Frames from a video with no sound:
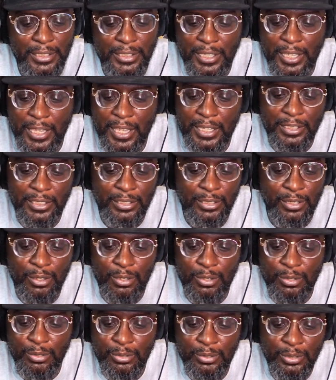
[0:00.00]
guy to
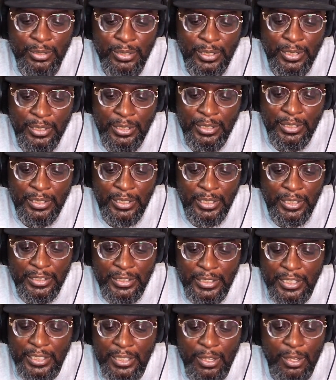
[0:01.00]
go and
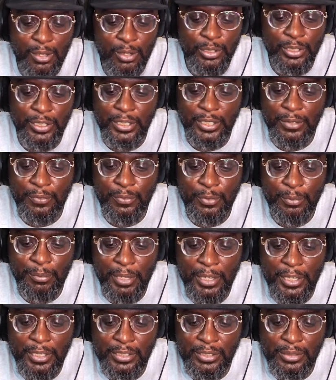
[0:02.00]
get all the
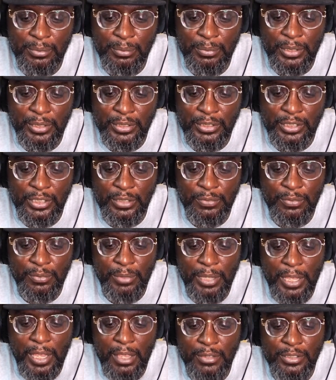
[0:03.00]
information, but just from
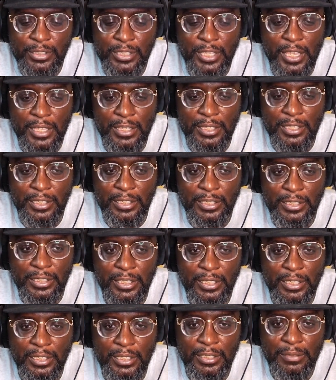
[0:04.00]
the outside looking
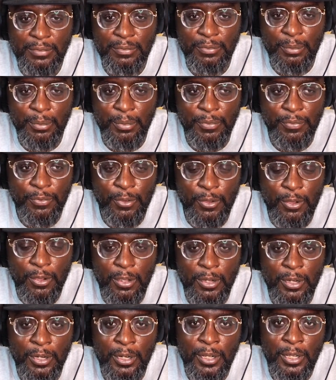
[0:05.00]
in from
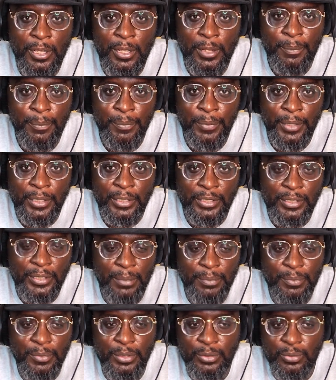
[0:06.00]
afar,
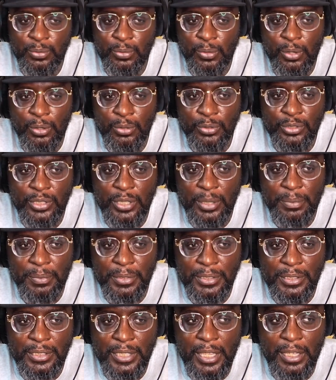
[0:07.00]
something's wrong,
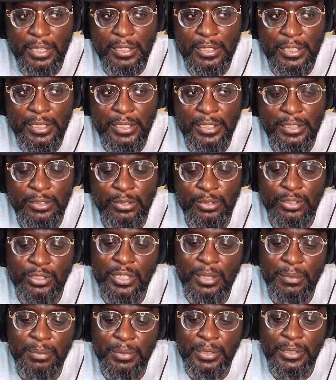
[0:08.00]
something's not clicking, or
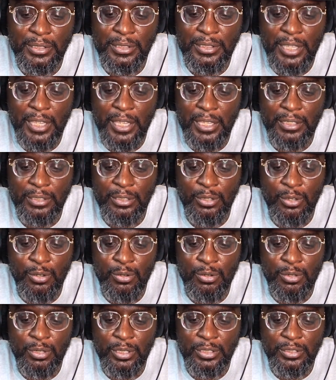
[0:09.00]
something's not
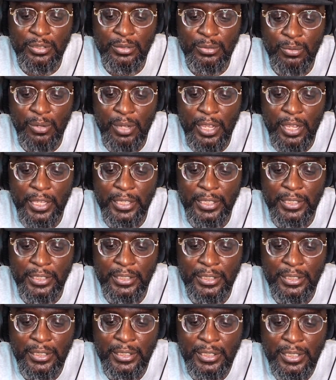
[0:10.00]
going right.
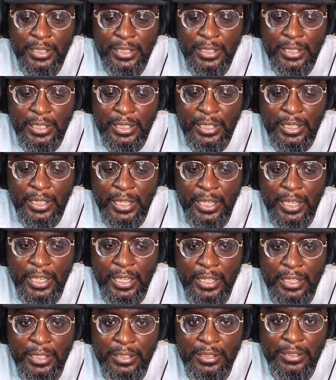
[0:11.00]

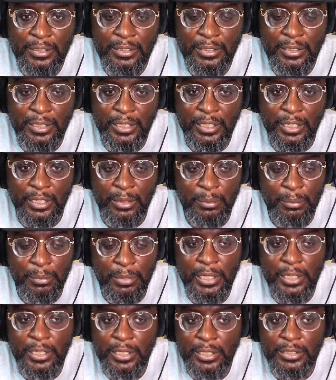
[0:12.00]
And in a
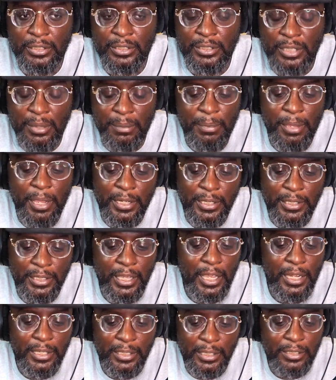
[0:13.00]
minute, somebody
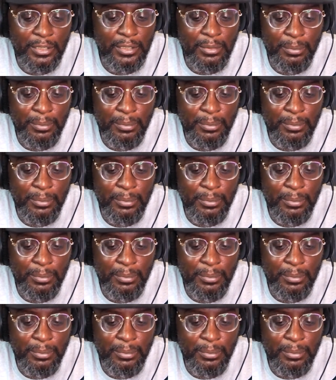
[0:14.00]
got to get the